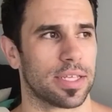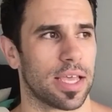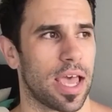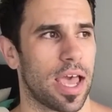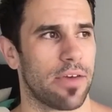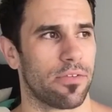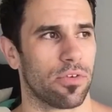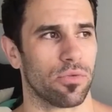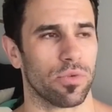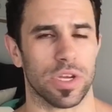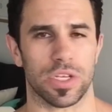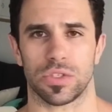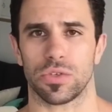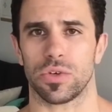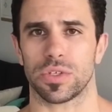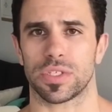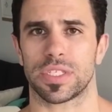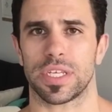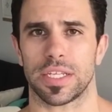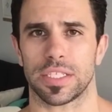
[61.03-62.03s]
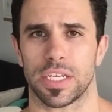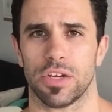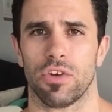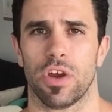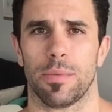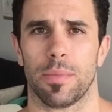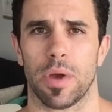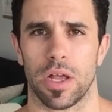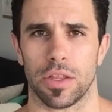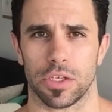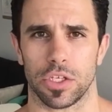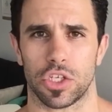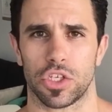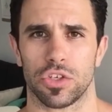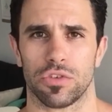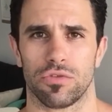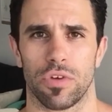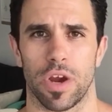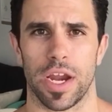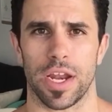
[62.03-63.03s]
to have a resource sent to your email, and you
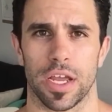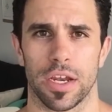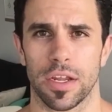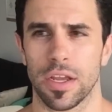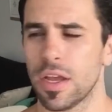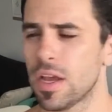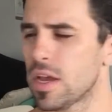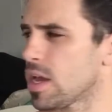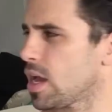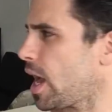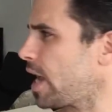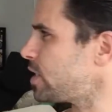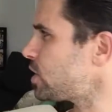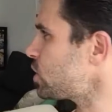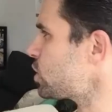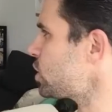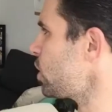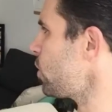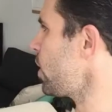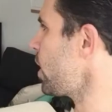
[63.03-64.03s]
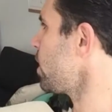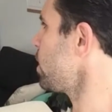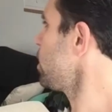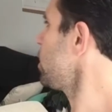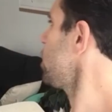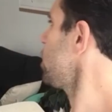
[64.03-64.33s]
should read it. Hey, Stewie,